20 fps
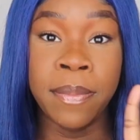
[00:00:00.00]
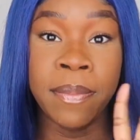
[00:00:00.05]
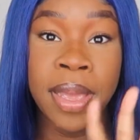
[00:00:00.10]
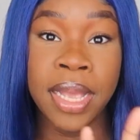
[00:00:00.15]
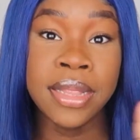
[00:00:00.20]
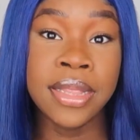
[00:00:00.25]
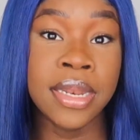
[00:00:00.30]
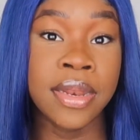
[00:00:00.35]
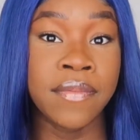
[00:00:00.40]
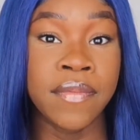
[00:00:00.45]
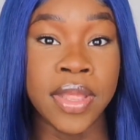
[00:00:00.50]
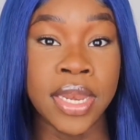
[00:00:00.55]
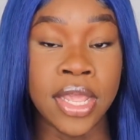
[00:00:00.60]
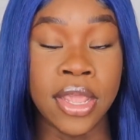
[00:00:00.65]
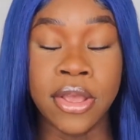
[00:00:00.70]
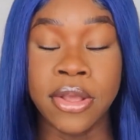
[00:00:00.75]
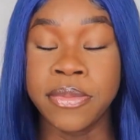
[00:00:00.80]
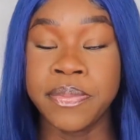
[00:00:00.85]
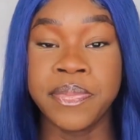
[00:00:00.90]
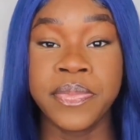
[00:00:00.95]
back to the
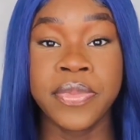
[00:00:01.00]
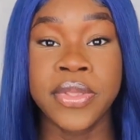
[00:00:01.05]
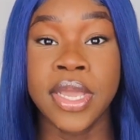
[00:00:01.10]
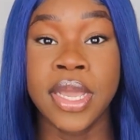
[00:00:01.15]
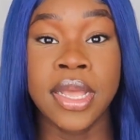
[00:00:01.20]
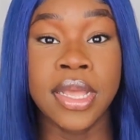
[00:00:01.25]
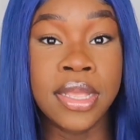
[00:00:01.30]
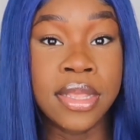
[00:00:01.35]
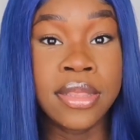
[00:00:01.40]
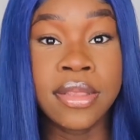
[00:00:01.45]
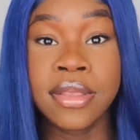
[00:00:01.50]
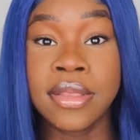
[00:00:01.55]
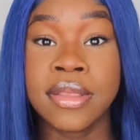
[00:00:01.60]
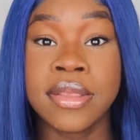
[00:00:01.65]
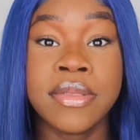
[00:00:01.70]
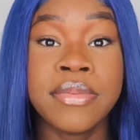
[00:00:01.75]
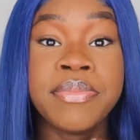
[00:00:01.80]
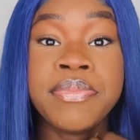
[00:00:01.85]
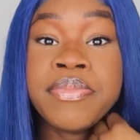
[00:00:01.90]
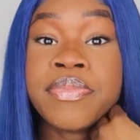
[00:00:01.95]
video, because
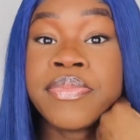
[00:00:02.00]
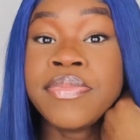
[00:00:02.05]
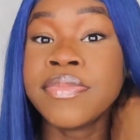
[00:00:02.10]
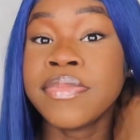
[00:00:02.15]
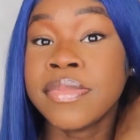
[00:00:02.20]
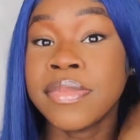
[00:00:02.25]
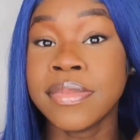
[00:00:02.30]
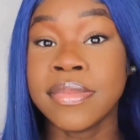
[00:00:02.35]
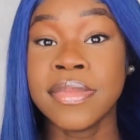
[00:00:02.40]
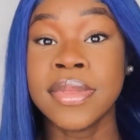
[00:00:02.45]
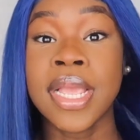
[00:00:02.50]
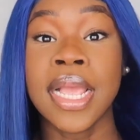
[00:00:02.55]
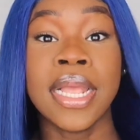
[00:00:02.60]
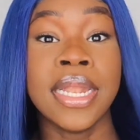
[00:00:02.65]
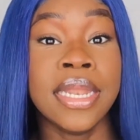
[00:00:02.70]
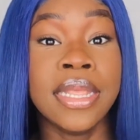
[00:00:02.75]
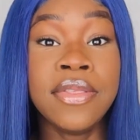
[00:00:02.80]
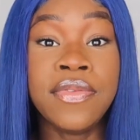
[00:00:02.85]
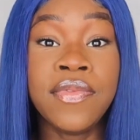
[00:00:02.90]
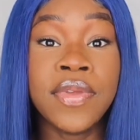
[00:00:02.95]

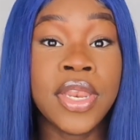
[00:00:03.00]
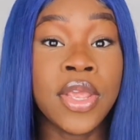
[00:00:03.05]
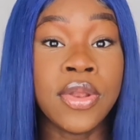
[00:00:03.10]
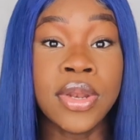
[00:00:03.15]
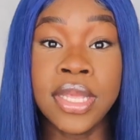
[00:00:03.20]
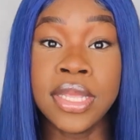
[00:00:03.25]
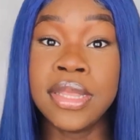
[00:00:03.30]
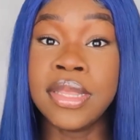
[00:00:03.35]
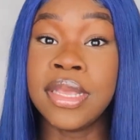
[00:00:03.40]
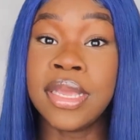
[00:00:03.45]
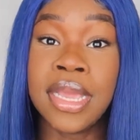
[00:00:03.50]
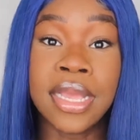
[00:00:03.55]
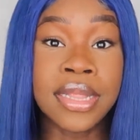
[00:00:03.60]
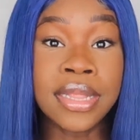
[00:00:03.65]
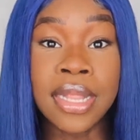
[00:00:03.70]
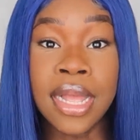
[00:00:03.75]
this video needs to get